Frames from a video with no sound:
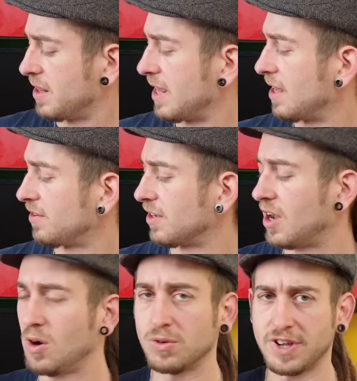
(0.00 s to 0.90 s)
that's a
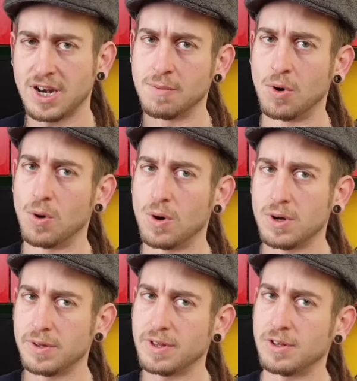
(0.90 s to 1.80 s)
whole tenner more
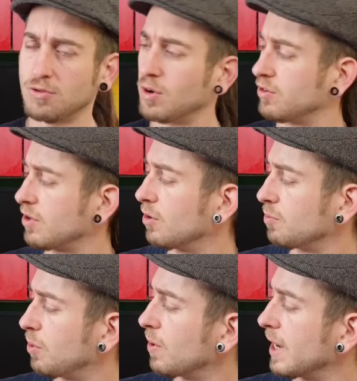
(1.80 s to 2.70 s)
than
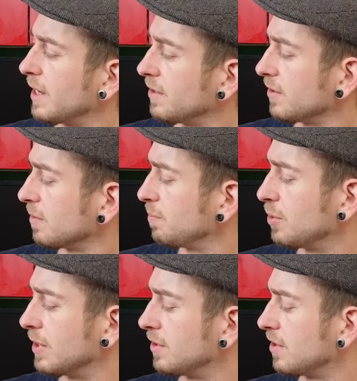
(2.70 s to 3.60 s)
boyz.